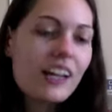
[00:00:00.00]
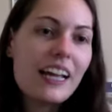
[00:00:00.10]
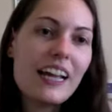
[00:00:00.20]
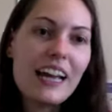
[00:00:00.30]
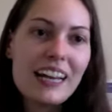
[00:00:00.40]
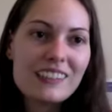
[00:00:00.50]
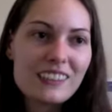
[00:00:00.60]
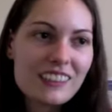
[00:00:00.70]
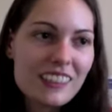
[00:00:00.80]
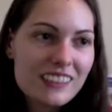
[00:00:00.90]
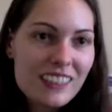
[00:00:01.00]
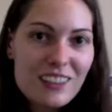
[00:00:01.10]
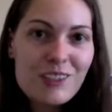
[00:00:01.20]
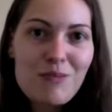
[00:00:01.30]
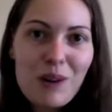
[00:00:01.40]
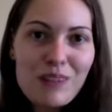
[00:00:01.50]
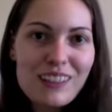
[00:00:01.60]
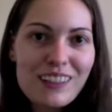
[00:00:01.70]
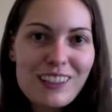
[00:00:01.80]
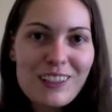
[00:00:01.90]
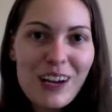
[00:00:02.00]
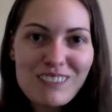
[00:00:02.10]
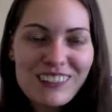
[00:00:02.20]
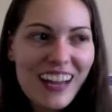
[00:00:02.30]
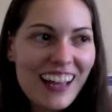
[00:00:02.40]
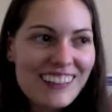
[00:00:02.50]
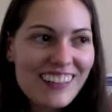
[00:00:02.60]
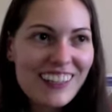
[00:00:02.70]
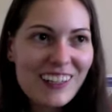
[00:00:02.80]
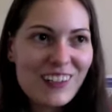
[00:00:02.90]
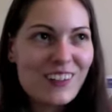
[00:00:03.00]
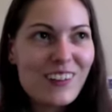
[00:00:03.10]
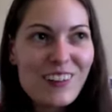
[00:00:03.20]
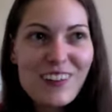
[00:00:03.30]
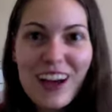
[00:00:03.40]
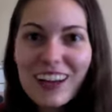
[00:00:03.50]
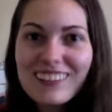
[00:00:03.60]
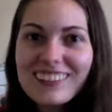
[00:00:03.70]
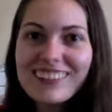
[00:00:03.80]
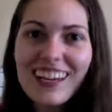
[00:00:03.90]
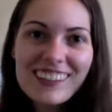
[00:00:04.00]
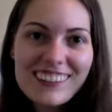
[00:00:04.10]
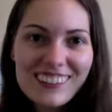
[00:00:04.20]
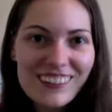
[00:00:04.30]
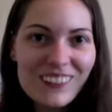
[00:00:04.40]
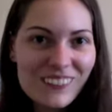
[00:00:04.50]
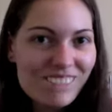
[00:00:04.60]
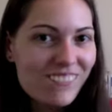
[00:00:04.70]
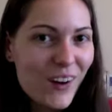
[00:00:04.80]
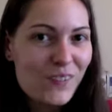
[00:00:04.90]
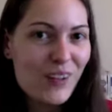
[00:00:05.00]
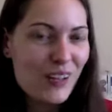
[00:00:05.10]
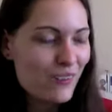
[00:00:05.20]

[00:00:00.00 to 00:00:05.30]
And it's at this moment that the chapter has like a Narusaku moment.